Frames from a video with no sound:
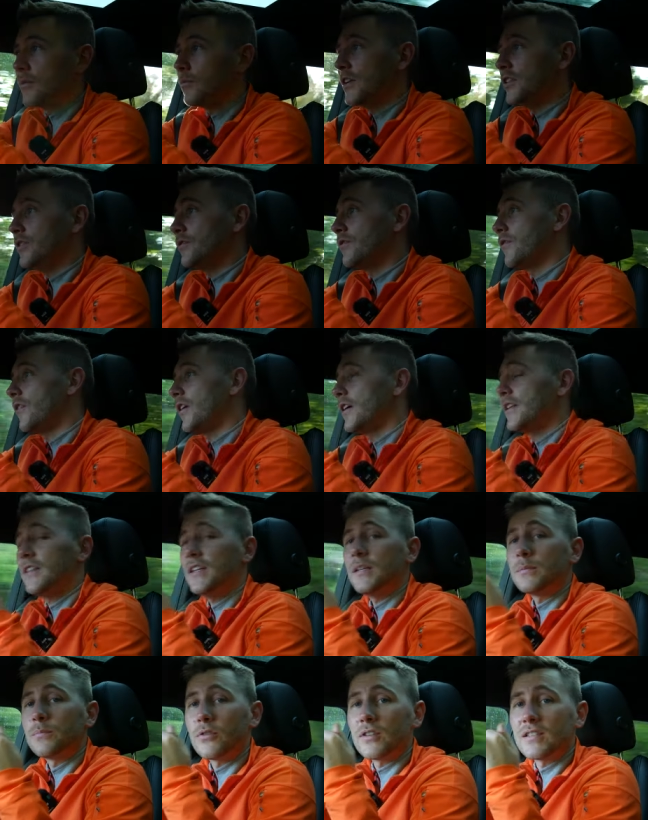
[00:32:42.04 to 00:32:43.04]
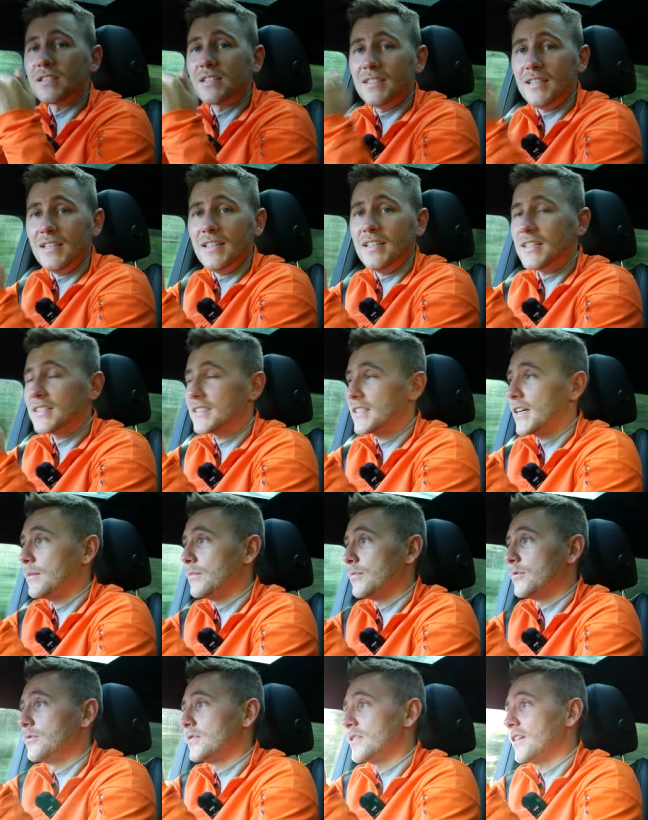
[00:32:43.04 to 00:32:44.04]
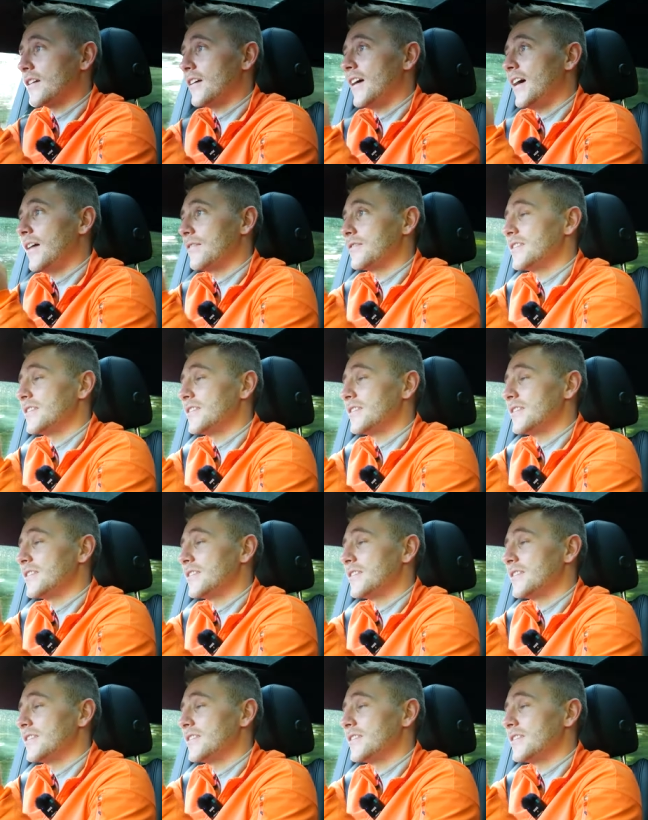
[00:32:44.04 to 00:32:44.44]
And when you find these pristine examples like I have